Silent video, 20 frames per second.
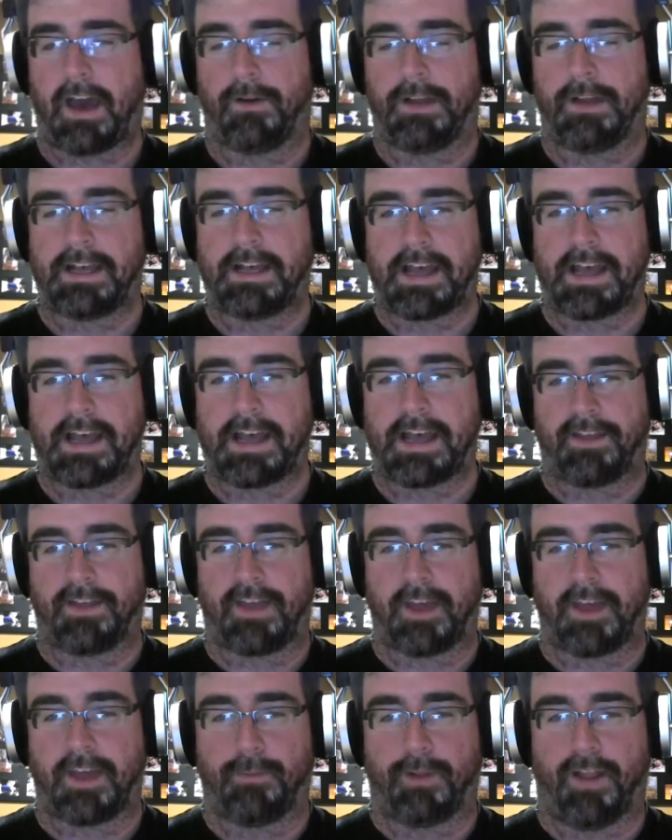well,
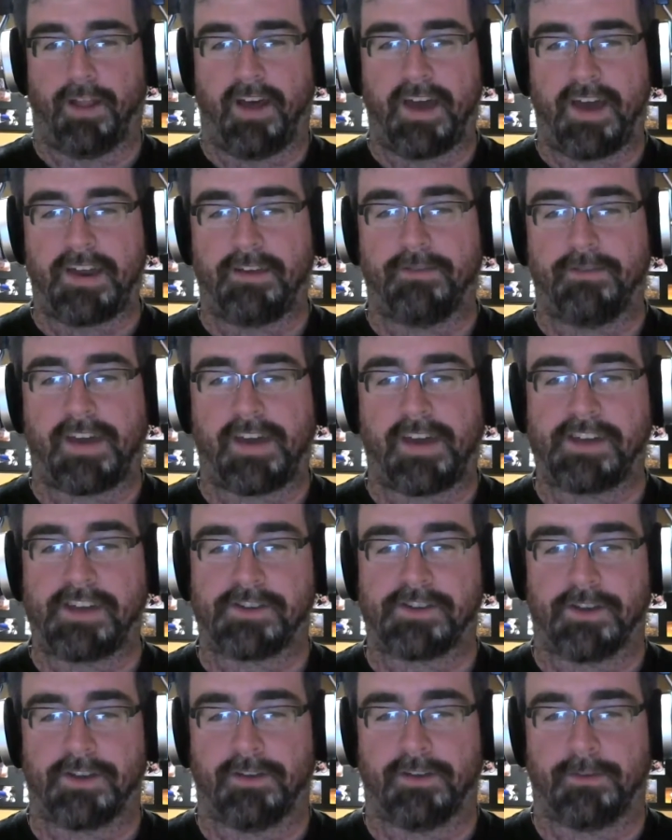the implied
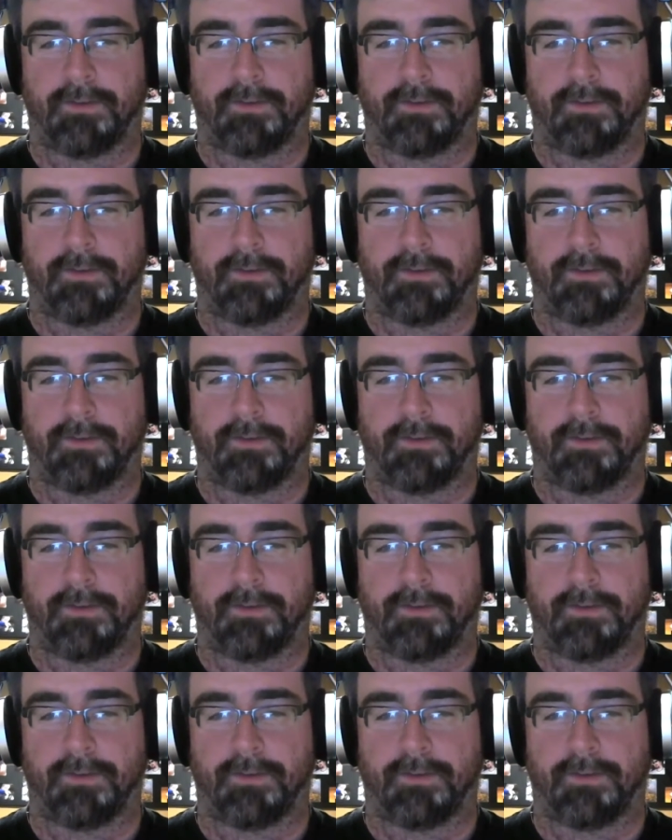invasion